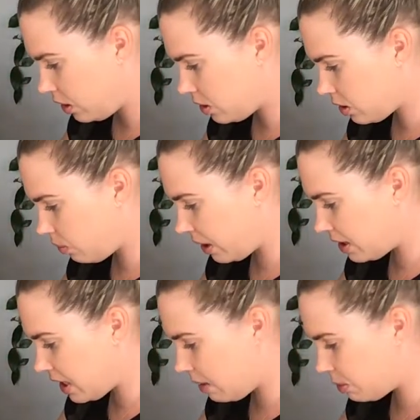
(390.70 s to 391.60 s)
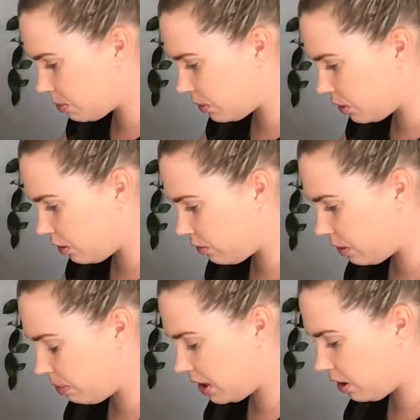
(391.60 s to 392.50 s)
So 1 tablespoon of the
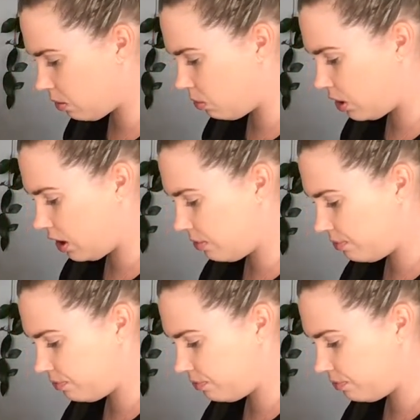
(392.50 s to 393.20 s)
pink water.